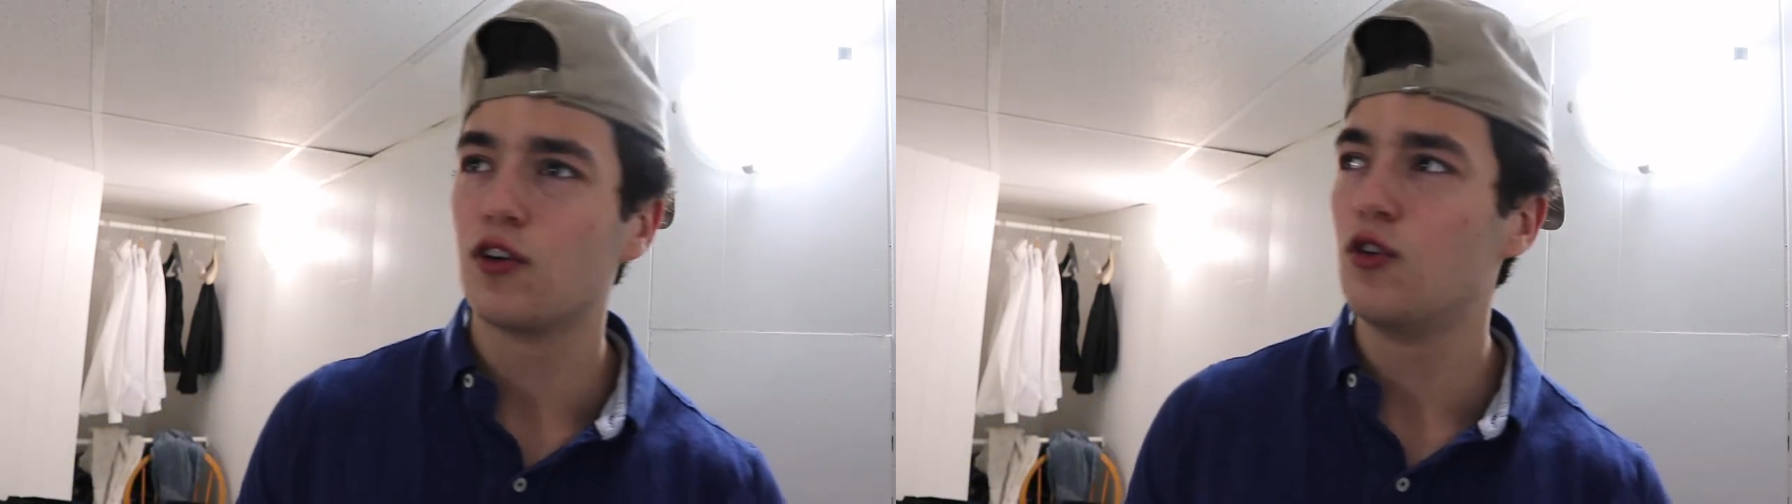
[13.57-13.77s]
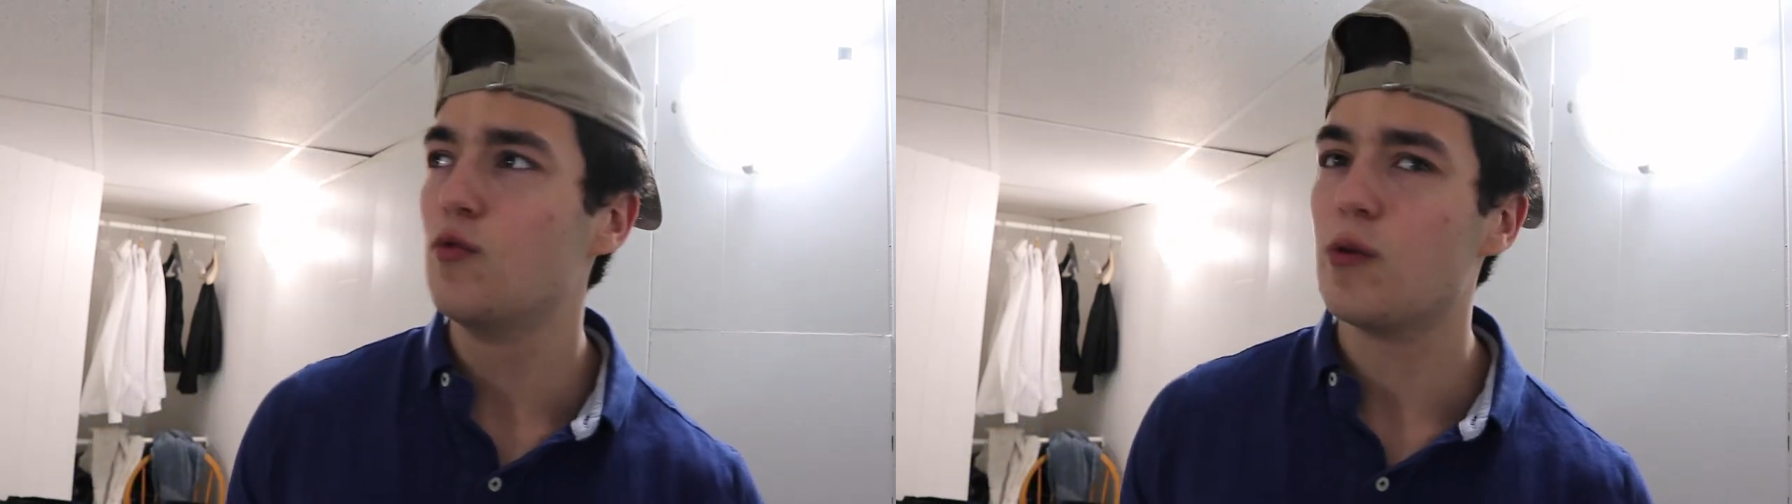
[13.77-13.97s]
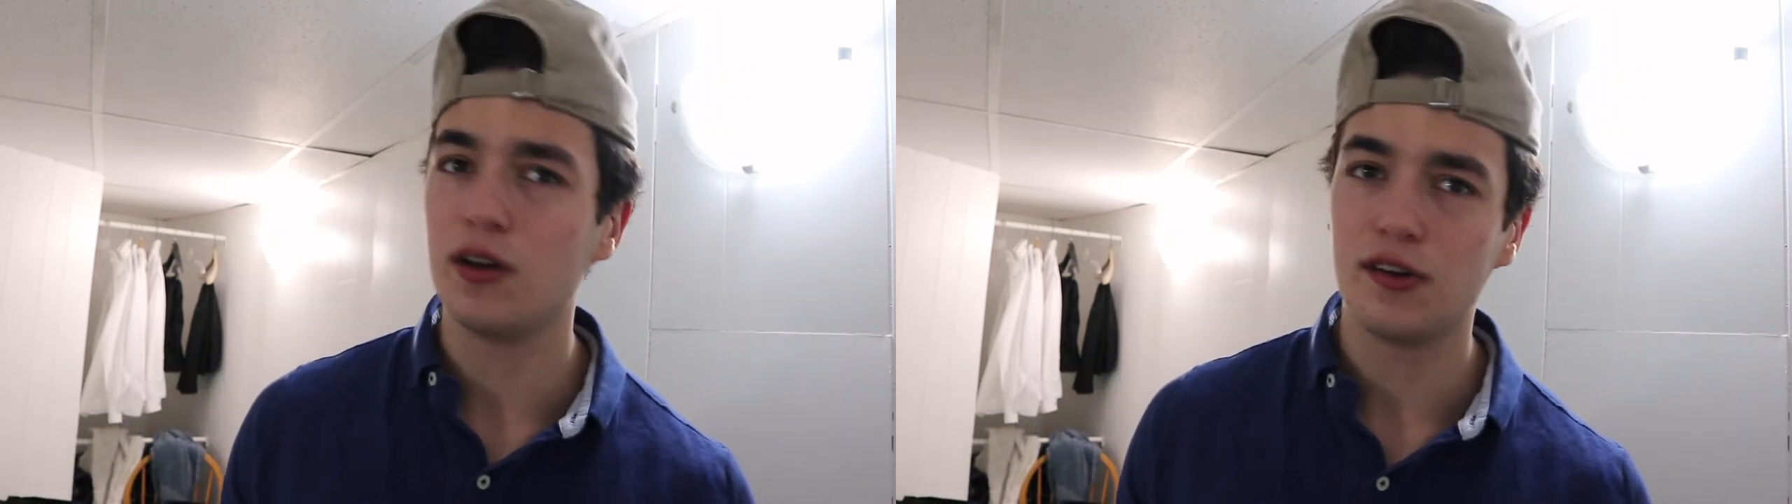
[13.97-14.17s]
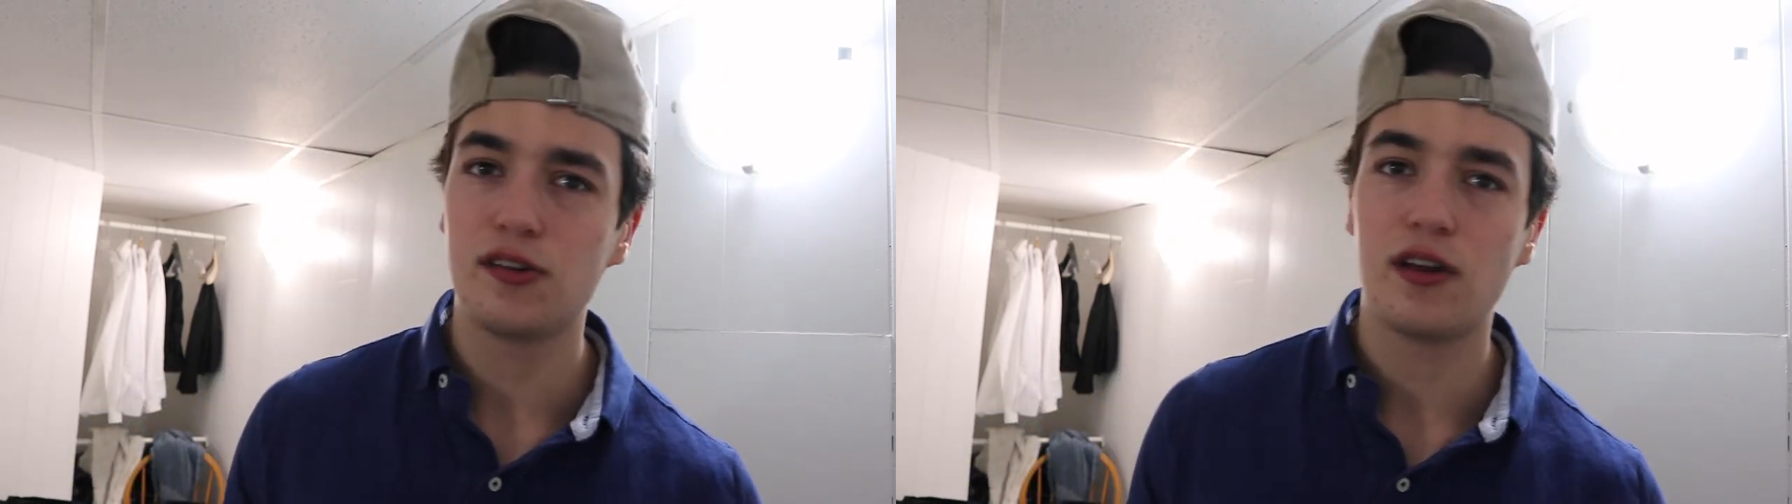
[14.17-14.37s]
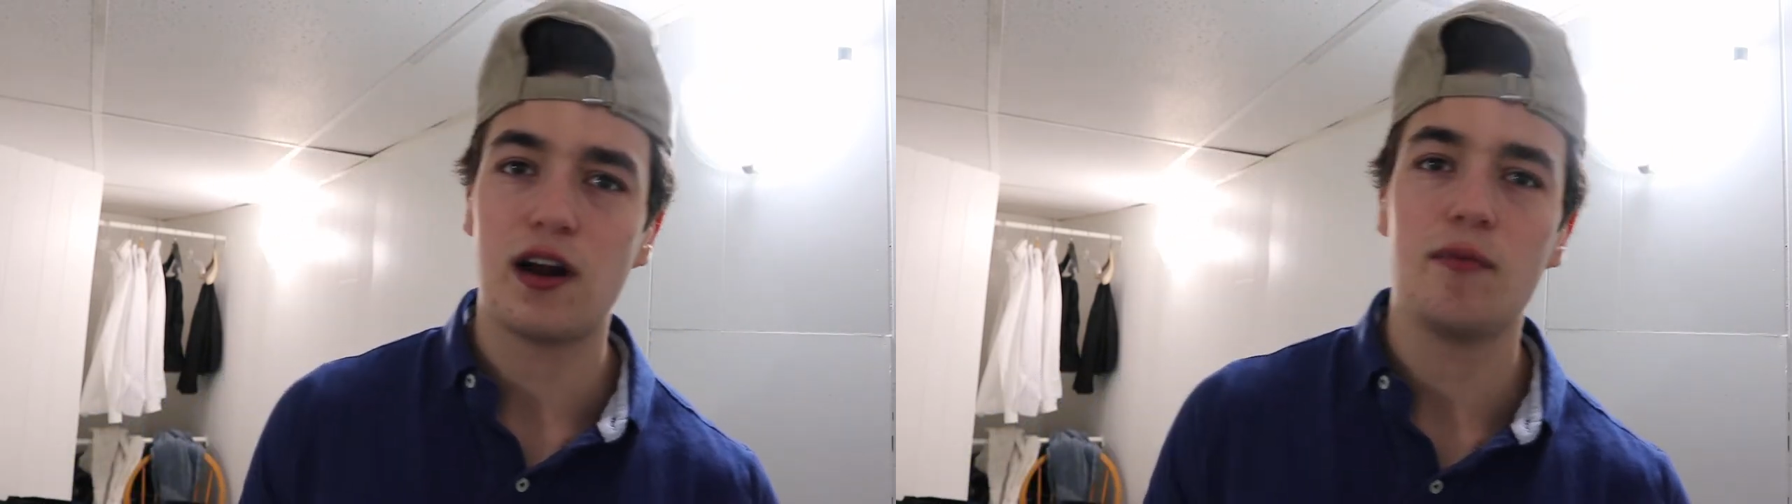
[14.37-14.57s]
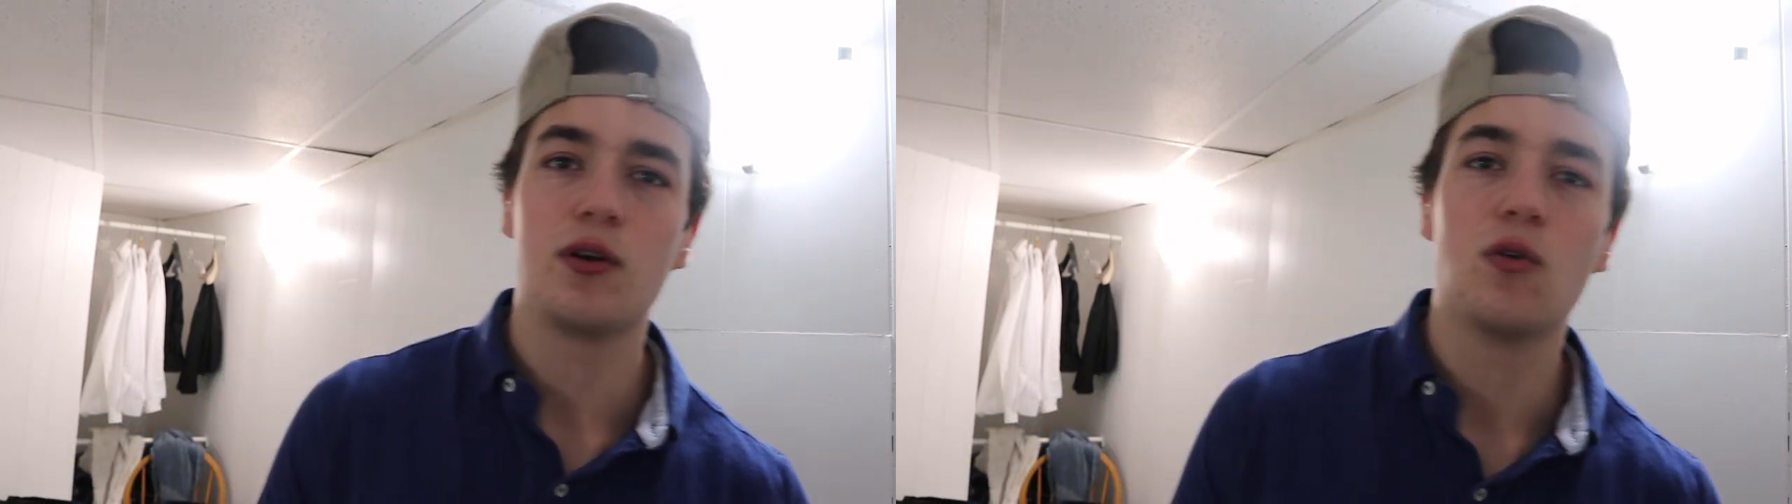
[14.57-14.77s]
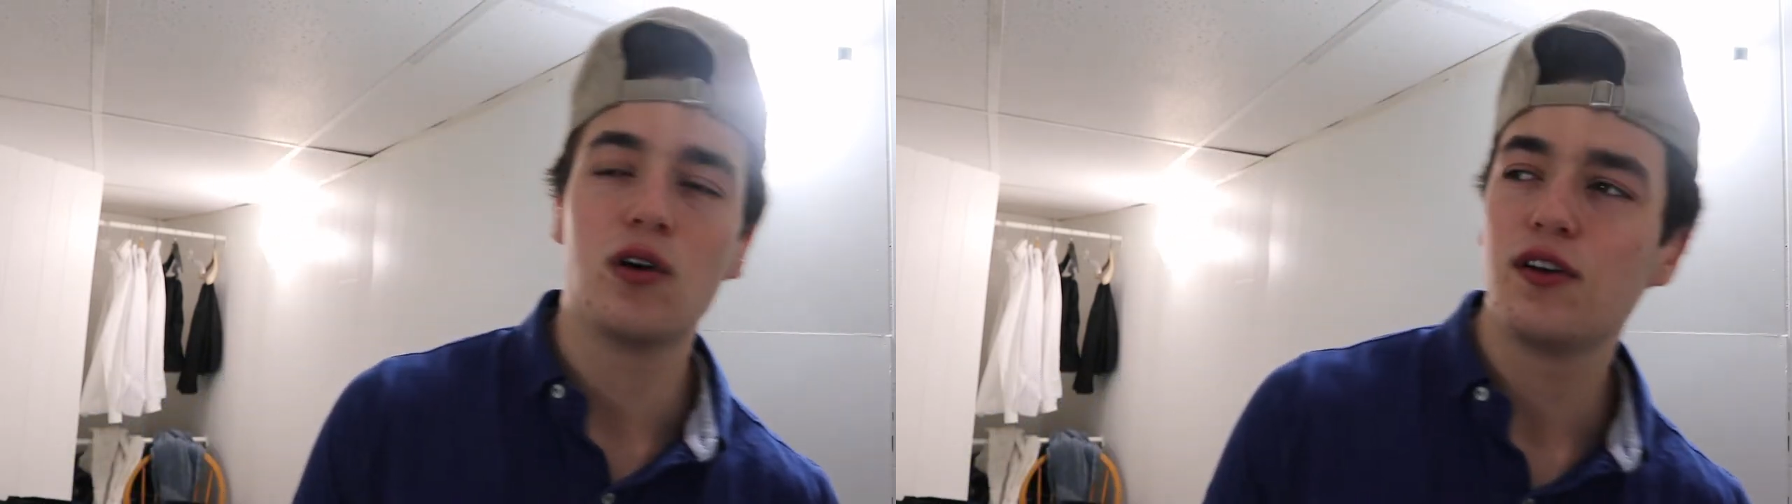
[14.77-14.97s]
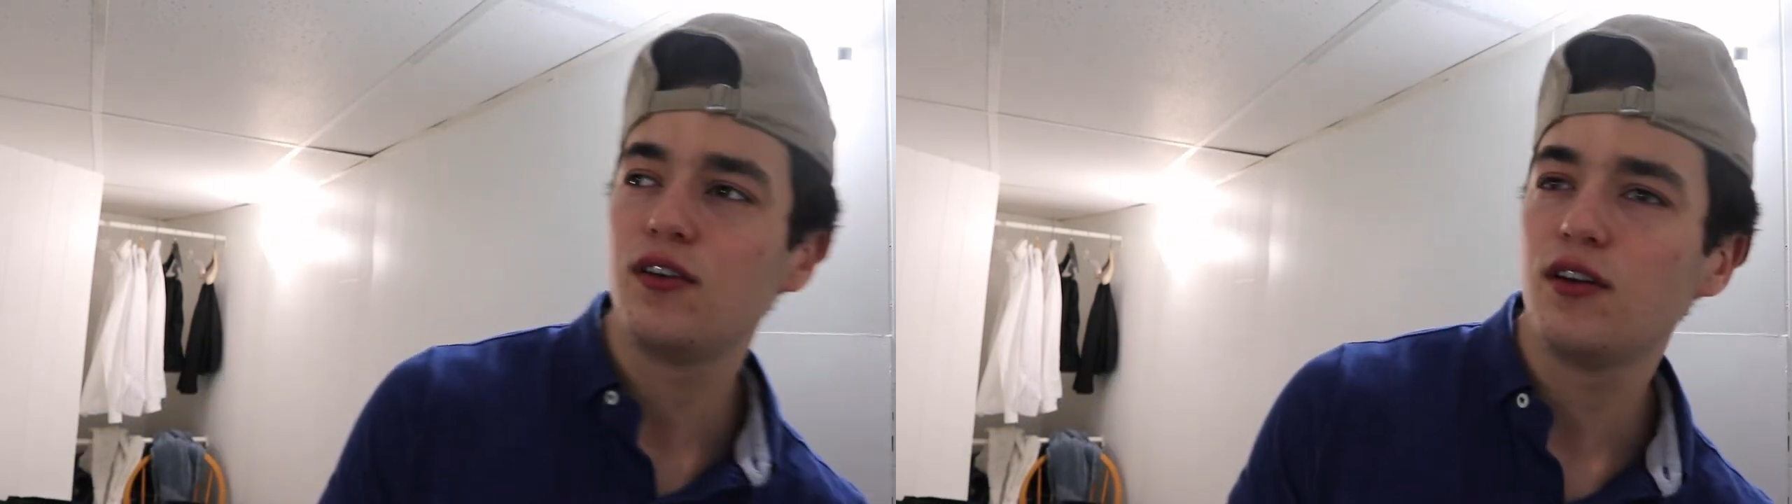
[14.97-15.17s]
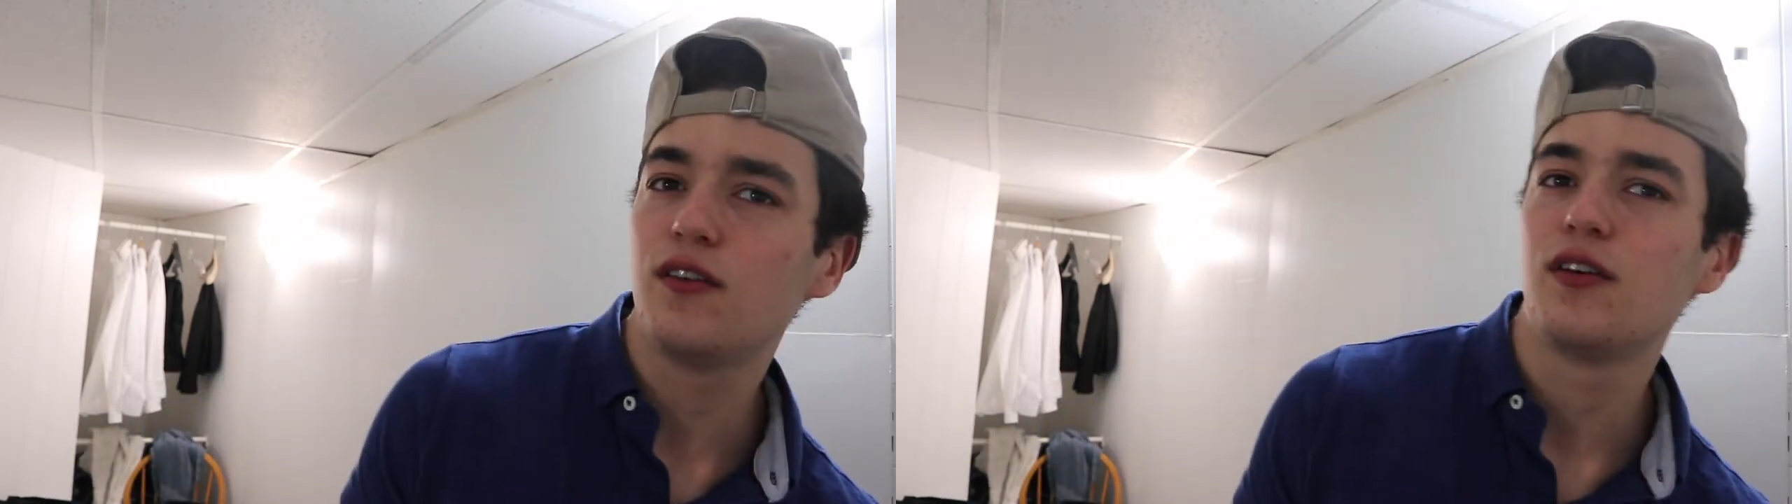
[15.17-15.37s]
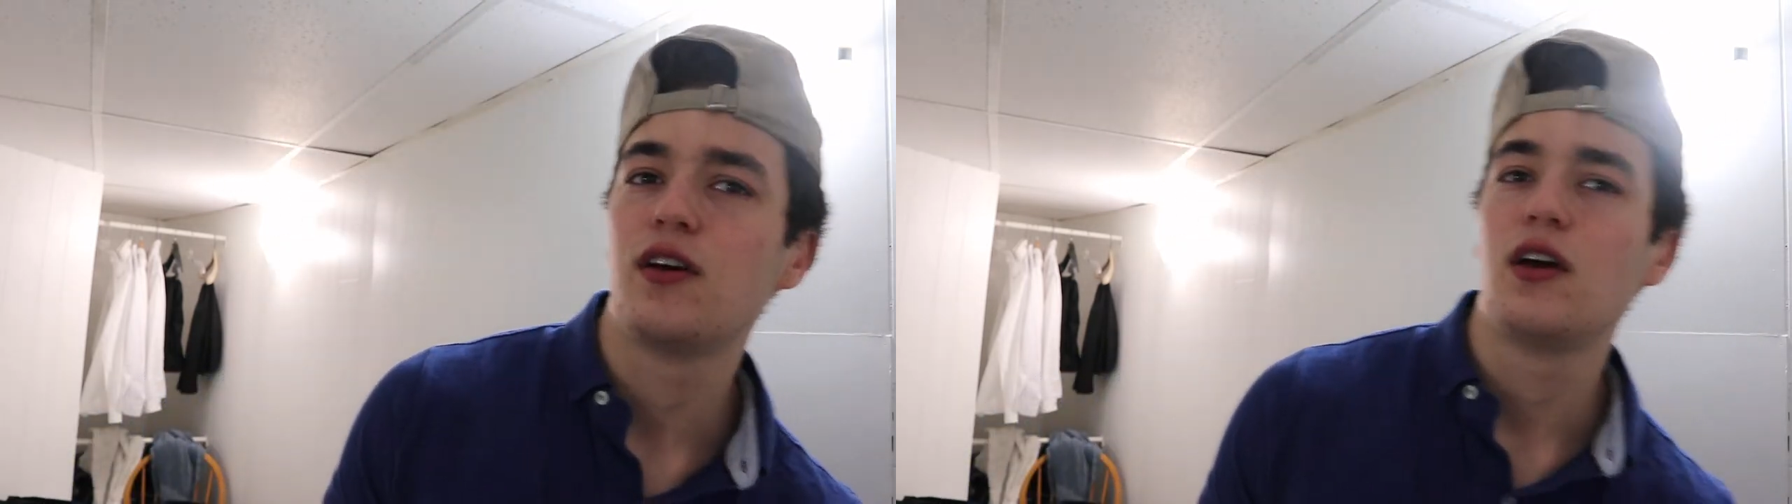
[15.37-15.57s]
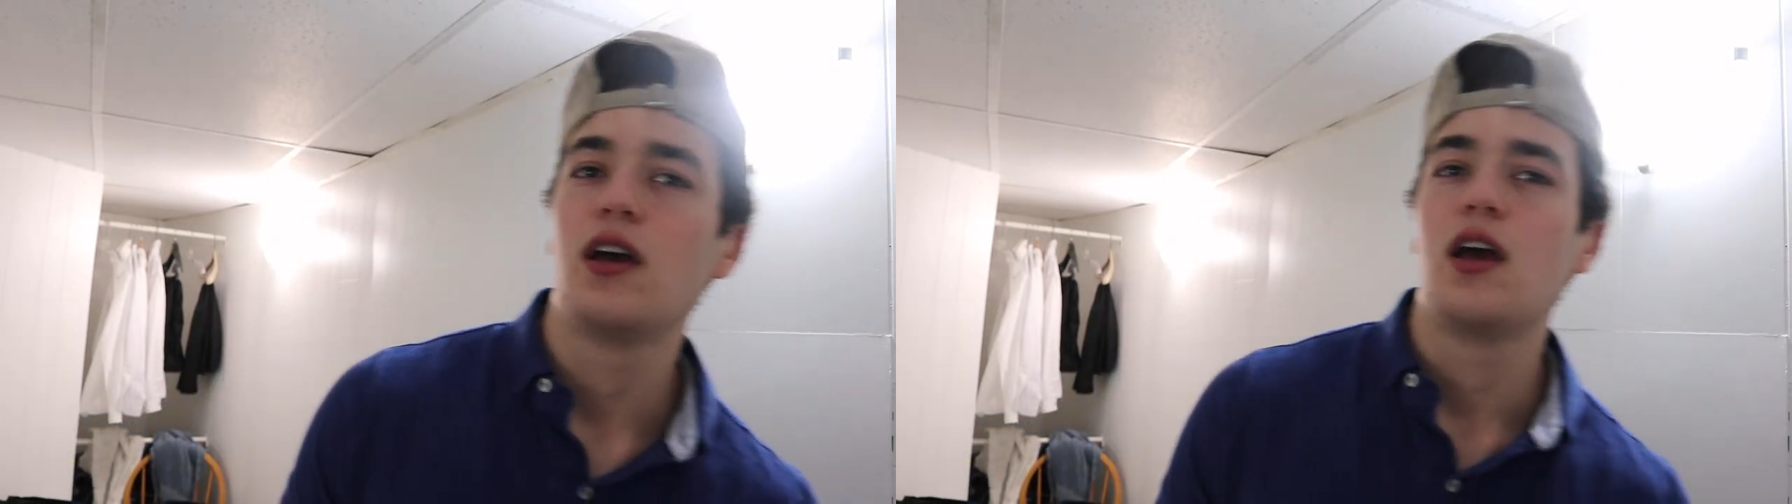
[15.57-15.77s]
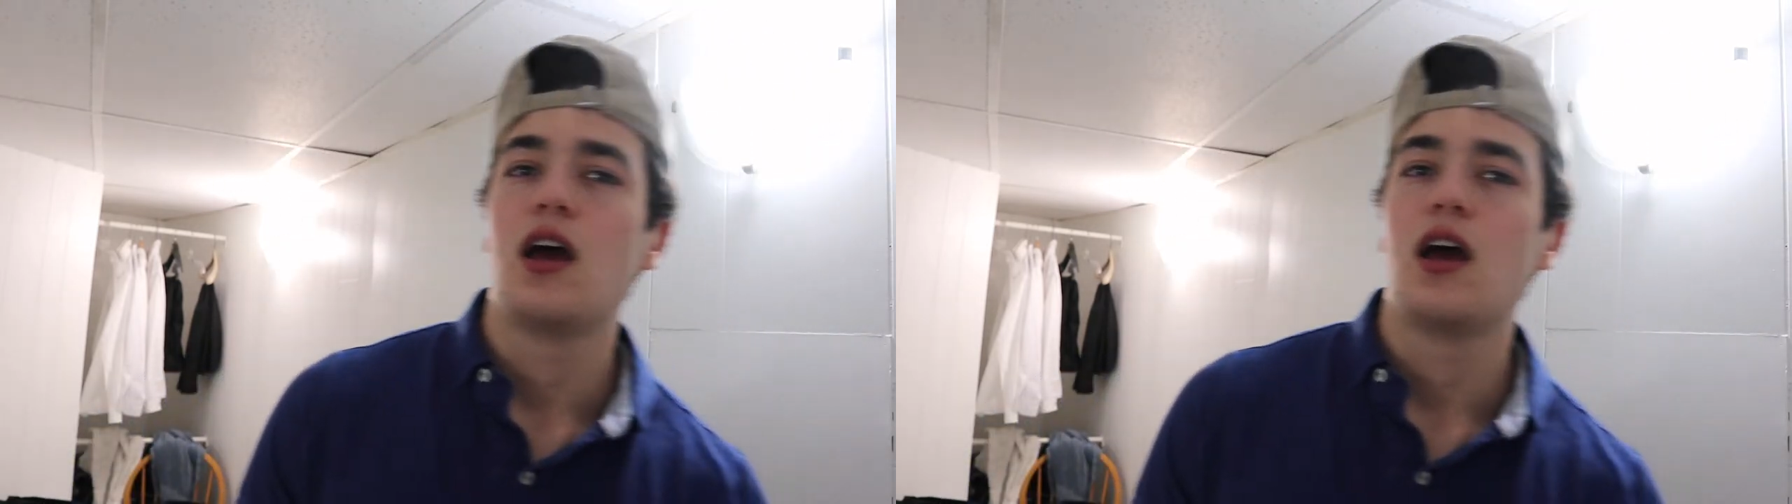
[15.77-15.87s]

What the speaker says: 2 months that I've been quarantined.